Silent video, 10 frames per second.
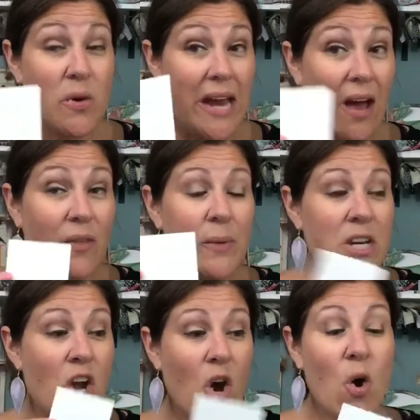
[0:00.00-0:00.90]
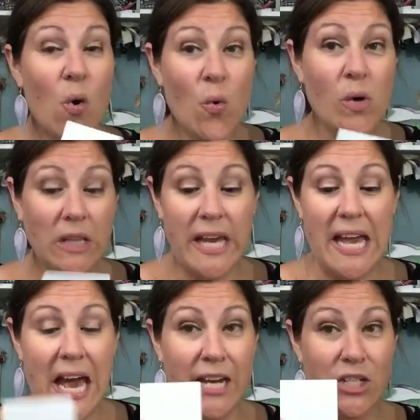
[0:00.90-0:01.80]
Now that we know like
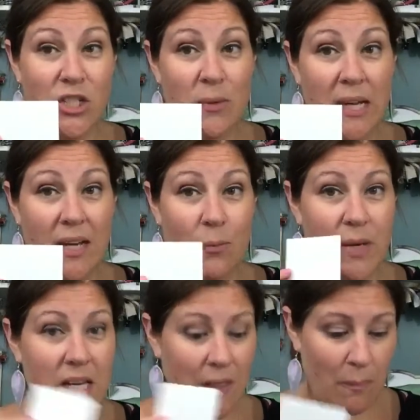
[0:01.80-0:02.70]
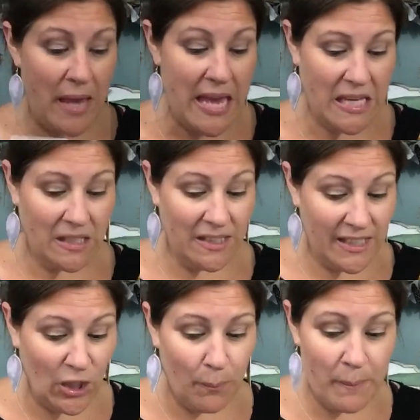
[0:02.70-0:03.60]
how to do it, we could make
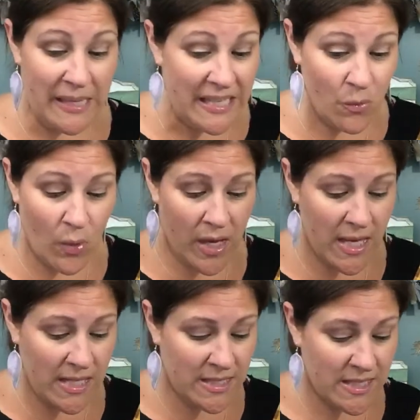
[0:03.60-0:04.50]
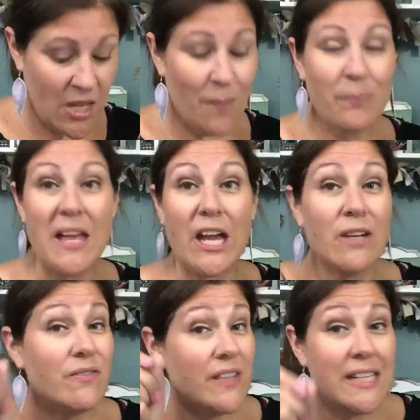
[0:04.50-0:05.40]
little mini ones that
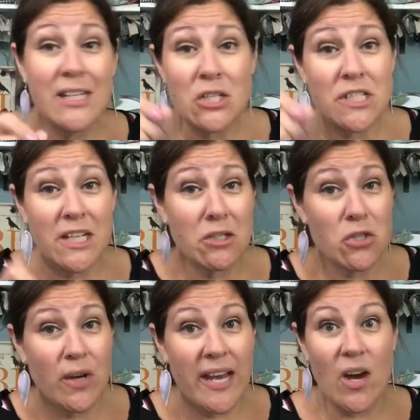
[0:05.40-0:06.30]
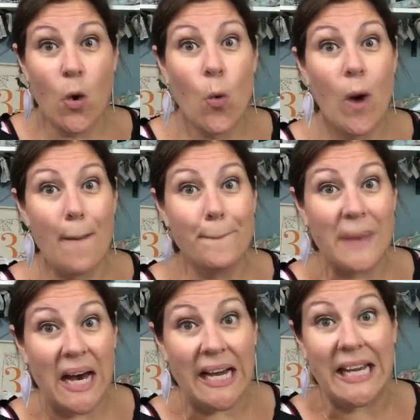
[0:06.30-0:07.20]
could fit in your tier tray. Oh
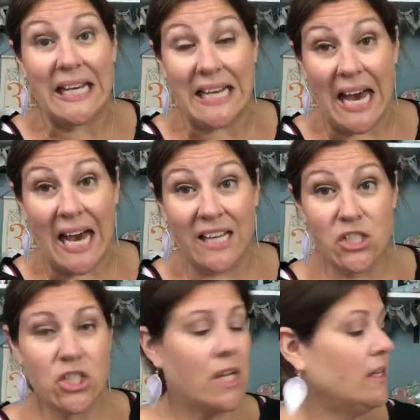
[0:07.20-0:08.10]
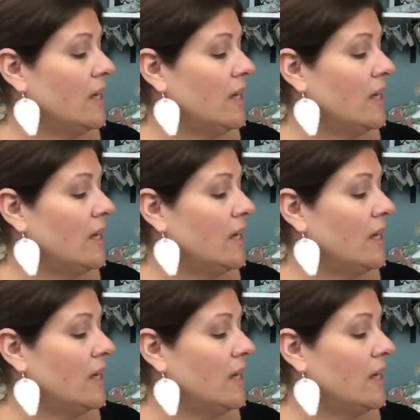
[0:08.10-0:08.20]
my gosh.